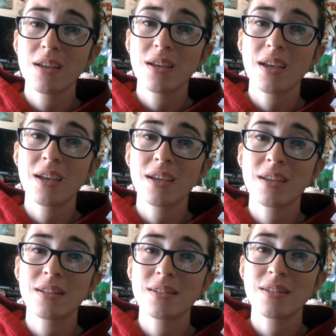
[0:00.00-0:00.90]

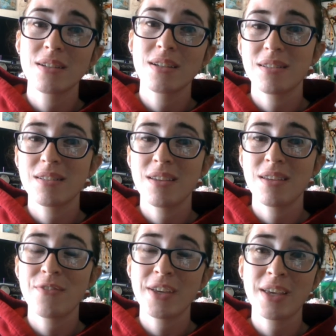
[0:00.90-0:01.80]
And
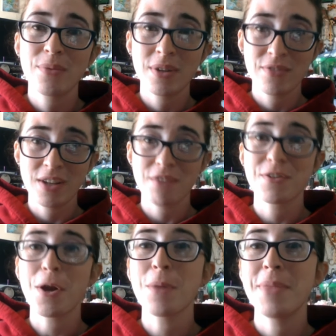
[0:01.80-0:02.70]
if I get rid of enough
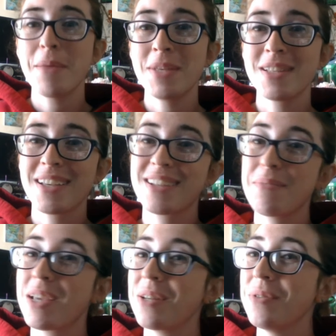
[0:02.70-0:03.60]
garb, that means I get to
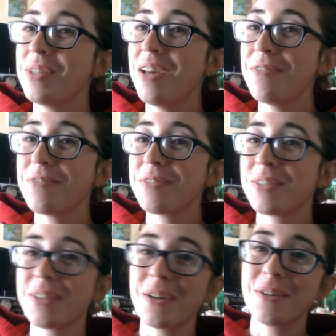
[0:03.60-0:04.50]
make new stuff,
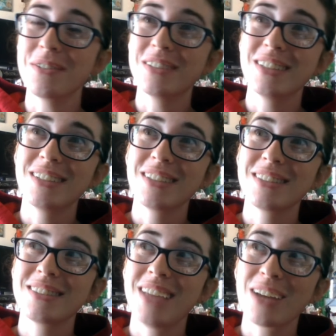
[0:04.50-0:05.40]
so
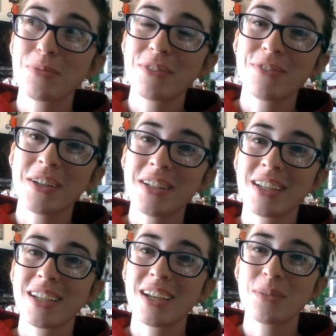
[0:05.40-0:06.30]
that'll be fun. I
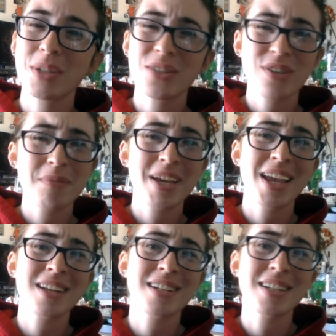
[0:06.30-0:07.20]
kind of want to try my
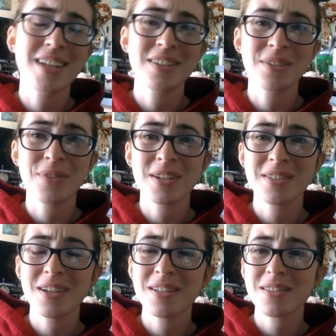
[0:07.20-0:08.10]
hand at Italian
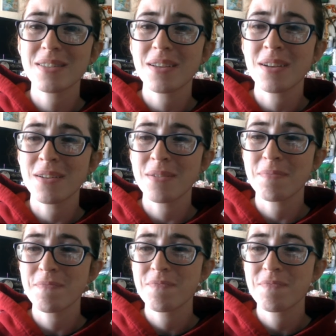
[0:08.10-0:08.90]
Renaissance, um,